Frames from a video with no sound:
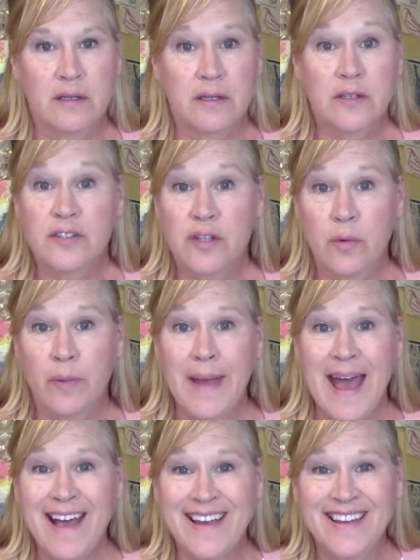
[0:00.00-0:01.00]
So we're
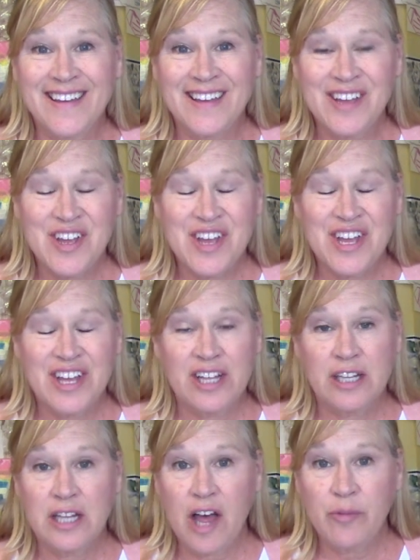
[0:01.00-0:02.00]
back.
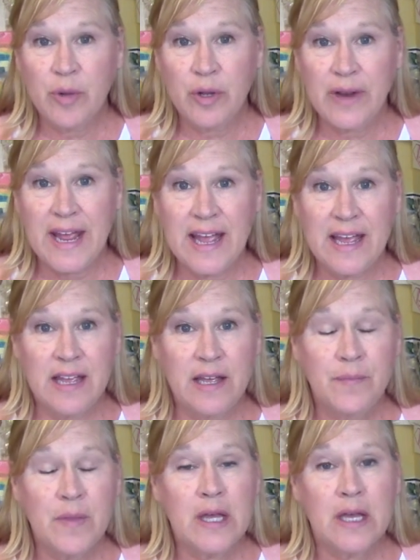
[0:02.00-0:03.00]
Claude Monet.
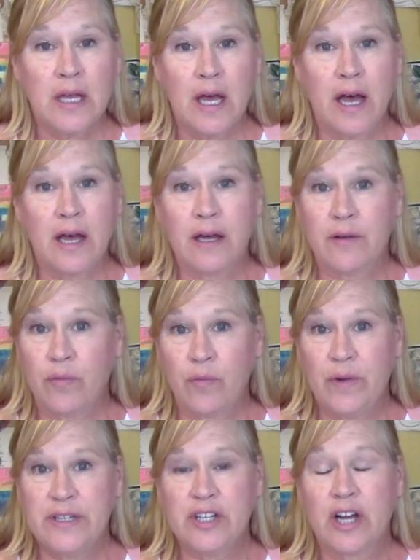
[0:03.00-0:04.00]

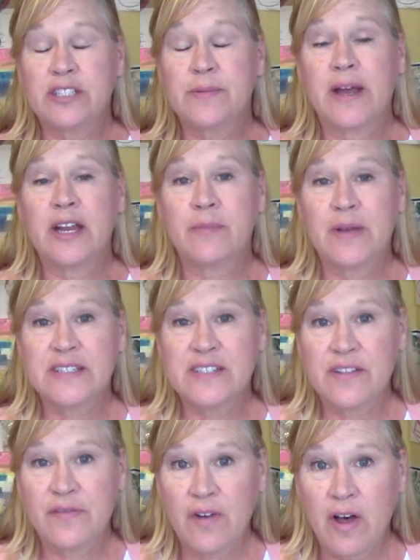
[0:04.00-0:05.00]
We talked about him as
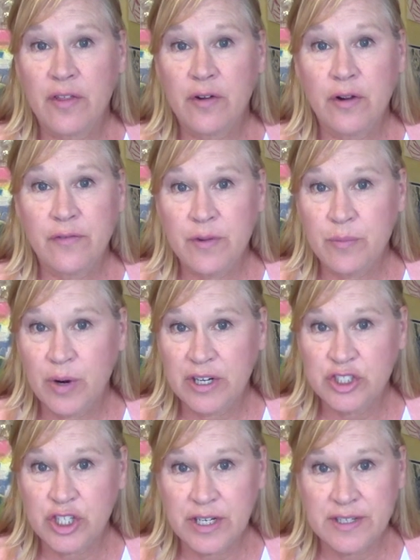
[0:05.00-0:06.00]
the father of
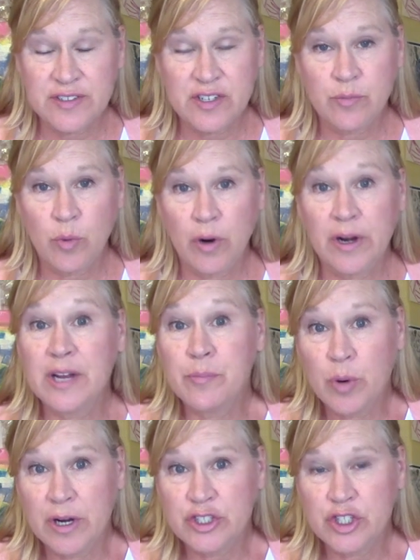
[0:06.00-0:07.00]
Impressionism, or an
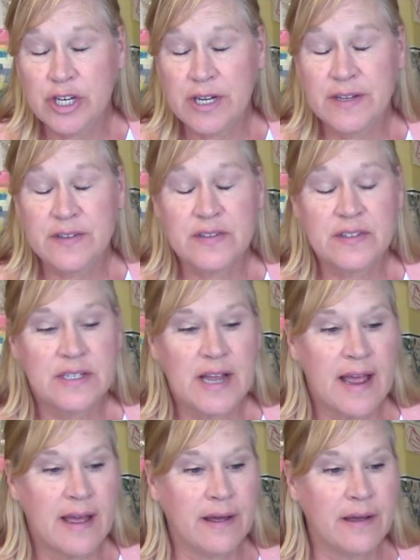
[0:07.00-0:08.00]
Impressionist,
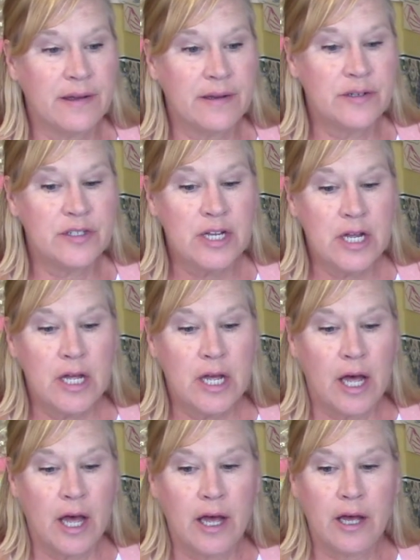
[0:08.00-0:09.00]
and
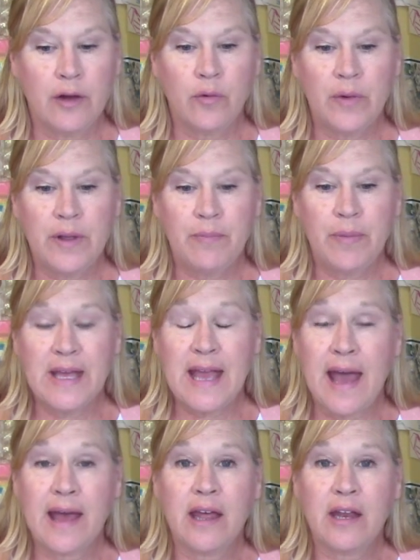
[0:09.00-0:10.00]
we
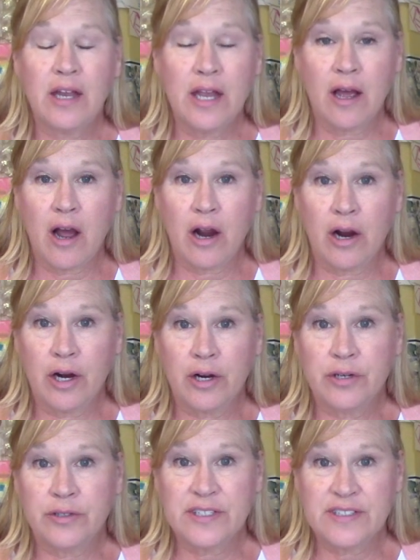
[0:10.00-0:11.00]
began
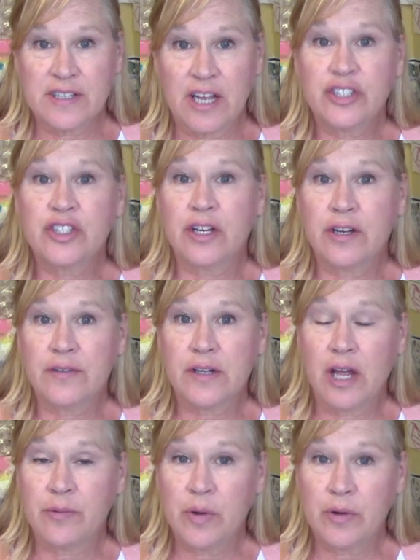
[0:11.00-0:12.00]
our discussion of
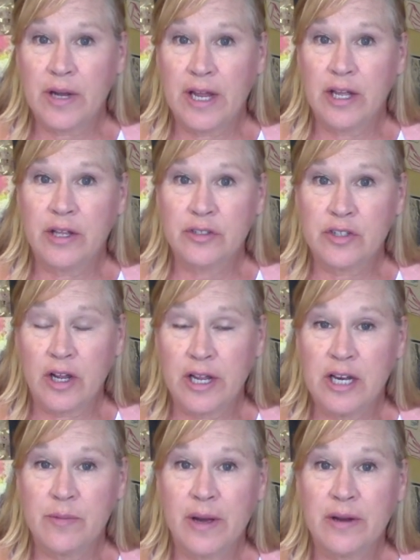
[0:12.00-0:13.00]
Claude Monet
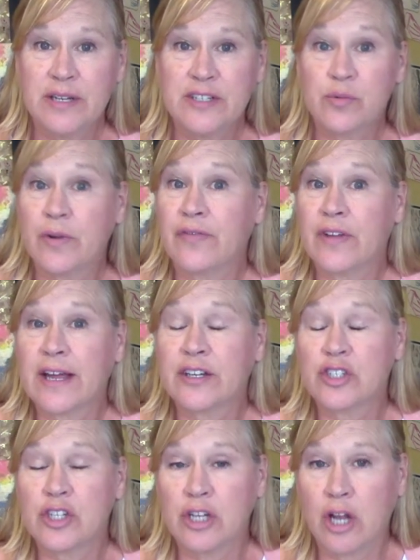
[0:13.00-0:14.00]
talking about his
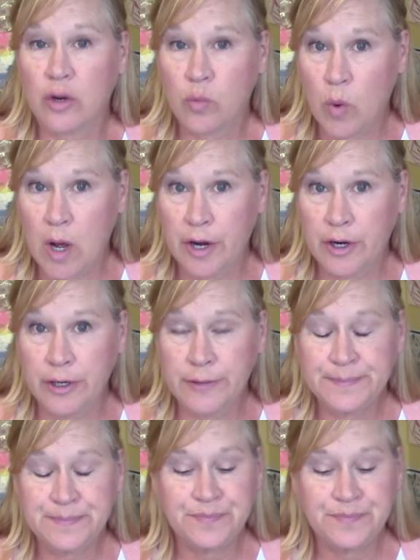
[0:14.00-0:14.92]
reflection on water.